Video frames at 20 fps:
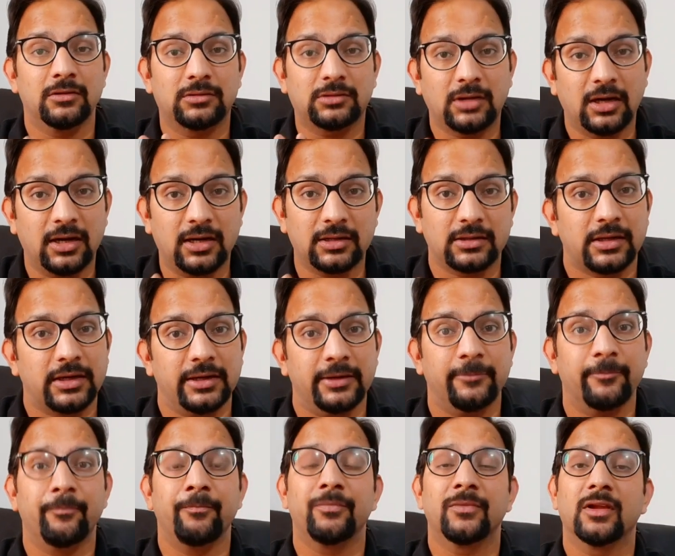Third
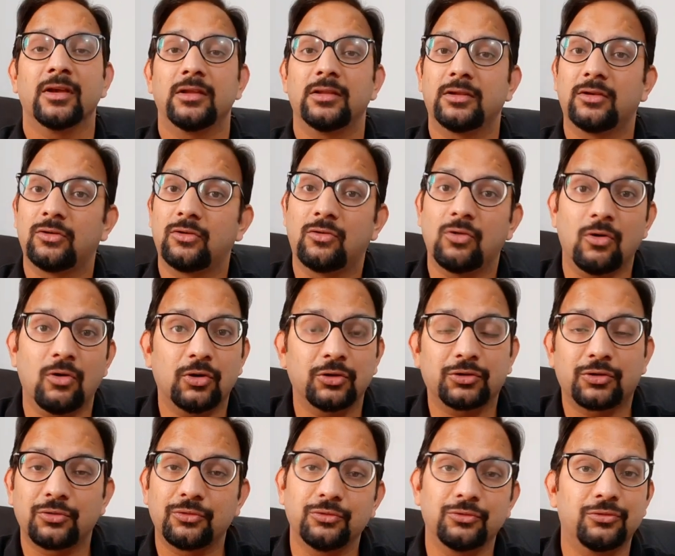thing, go
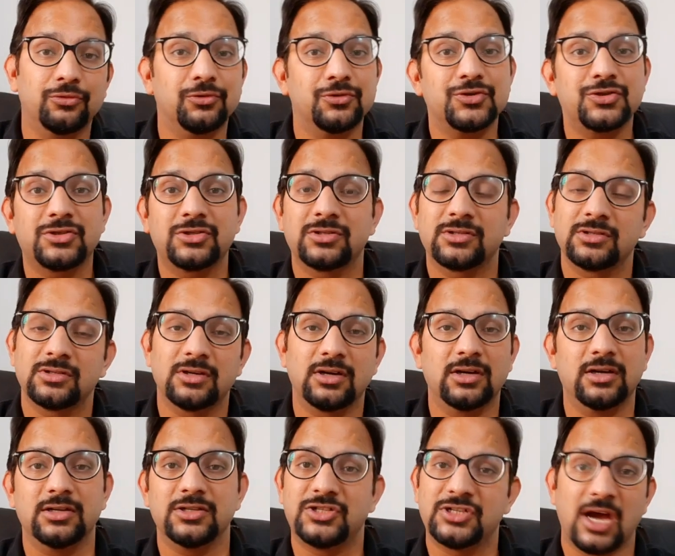through
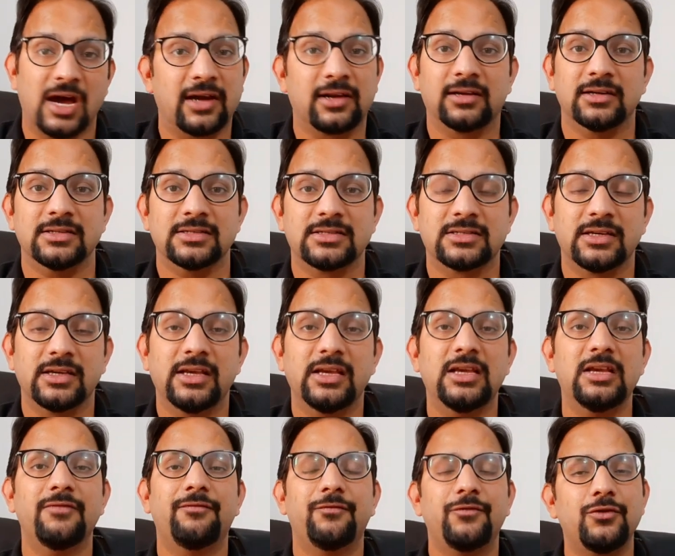those jargons.
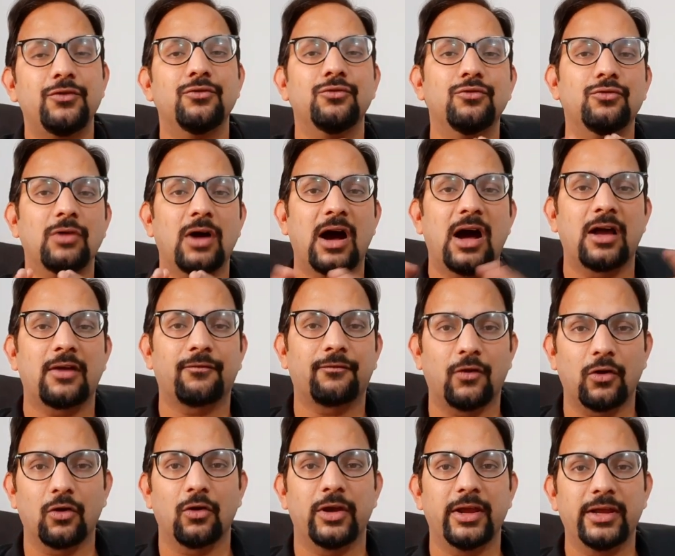If you are
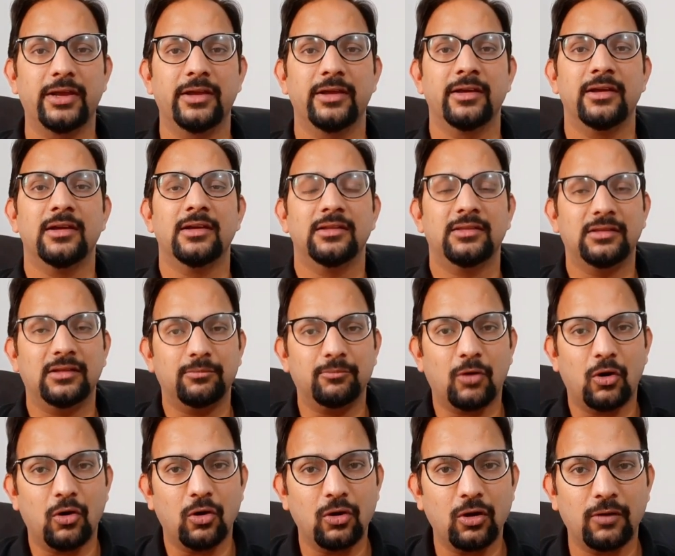following
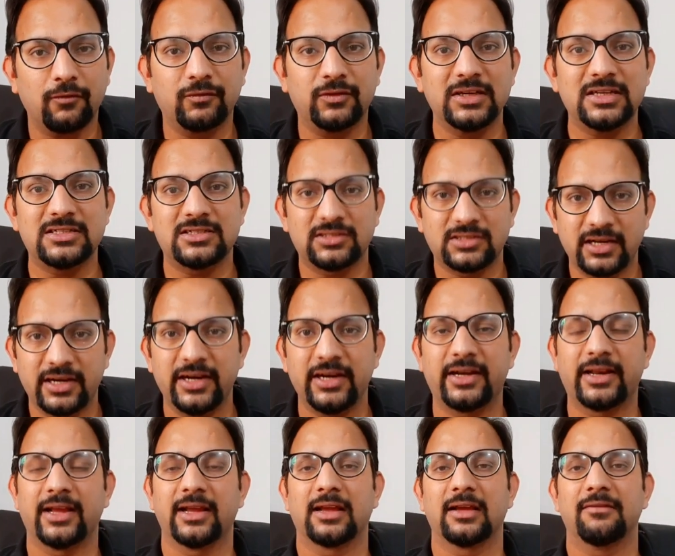all of these three
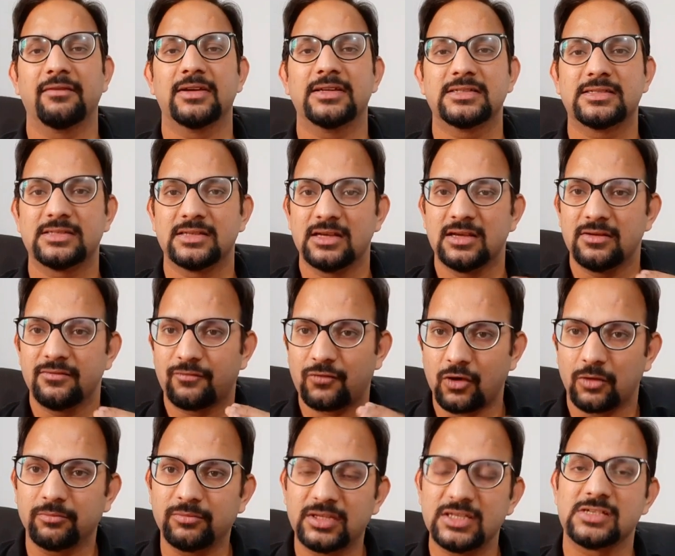takeaways
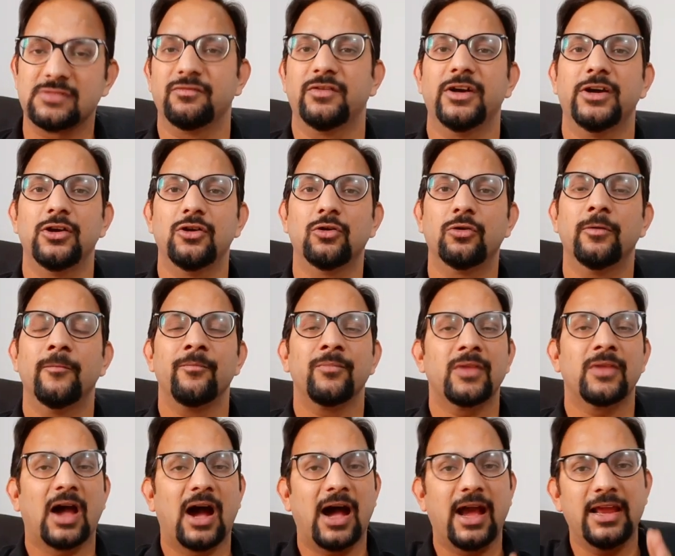from this video,
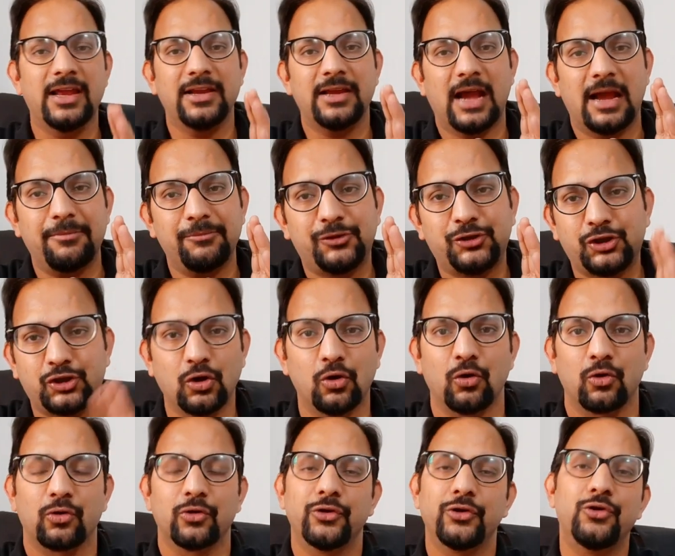I am
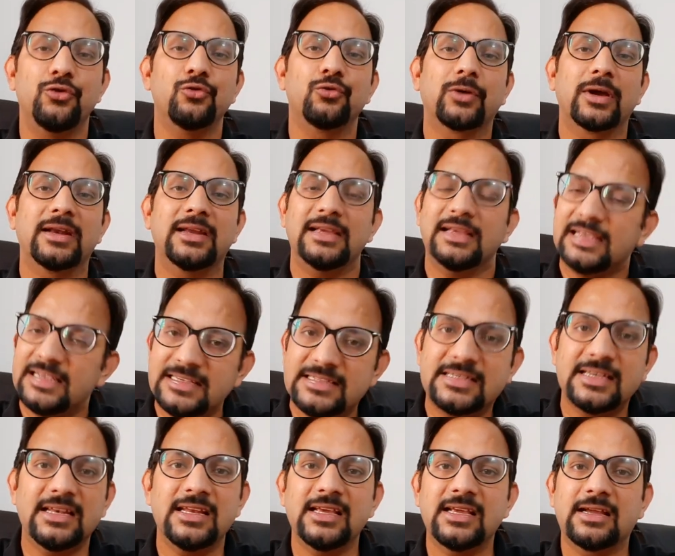sure you can
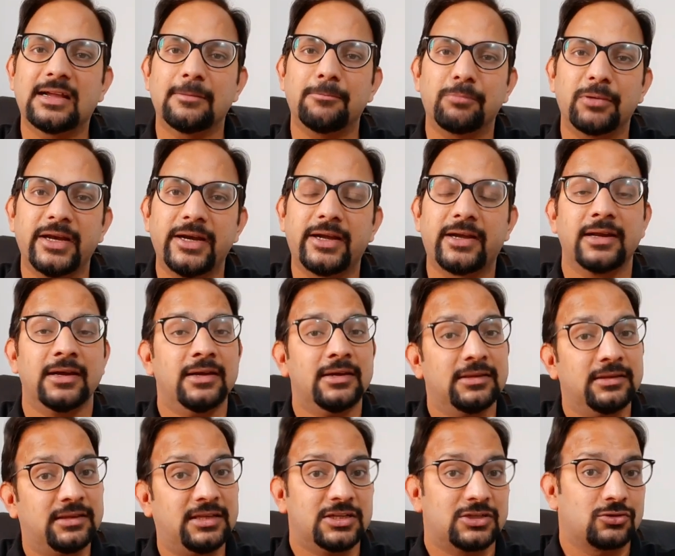easily complete
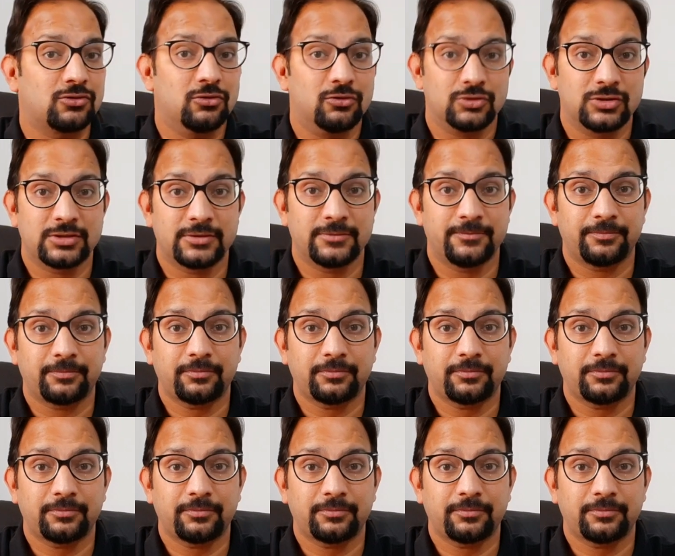this course.